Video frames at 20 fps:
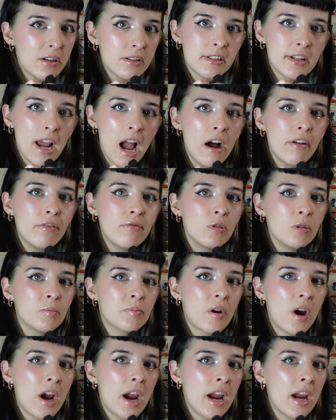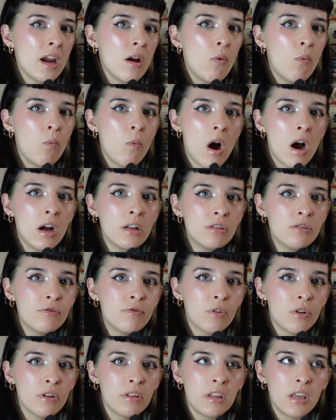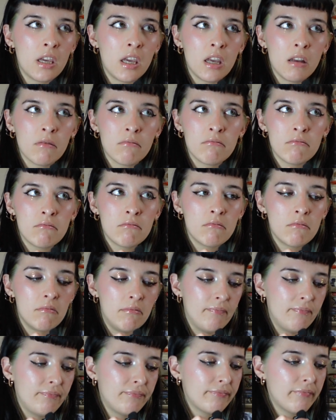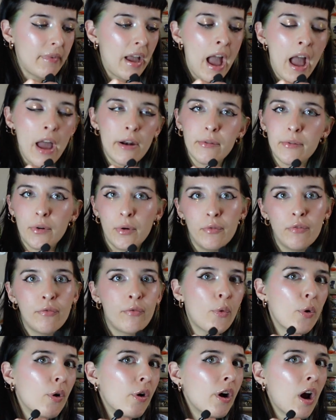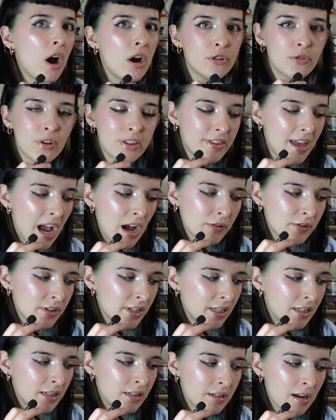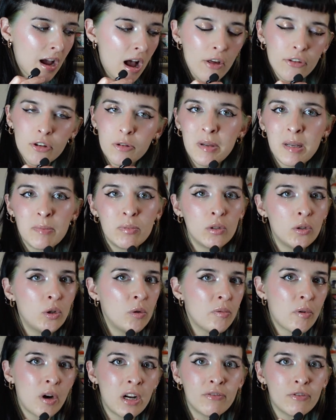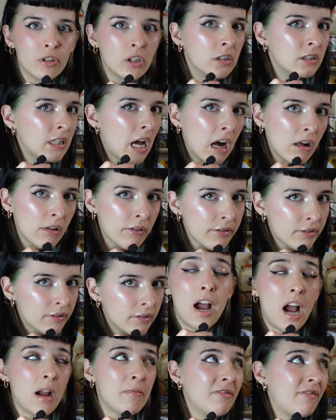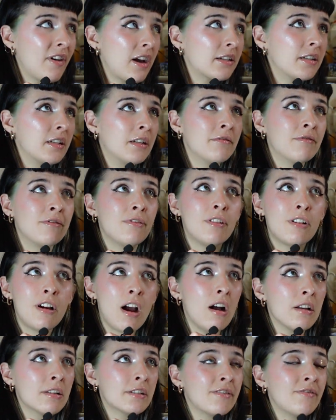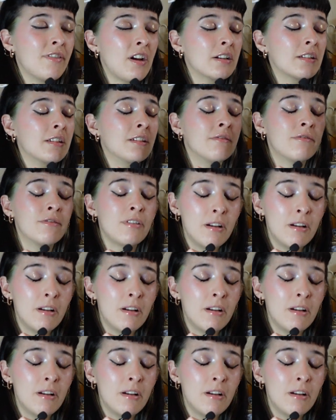staff will pray once for the 400,000 other people who prayed for good health. Time effective, cost effective,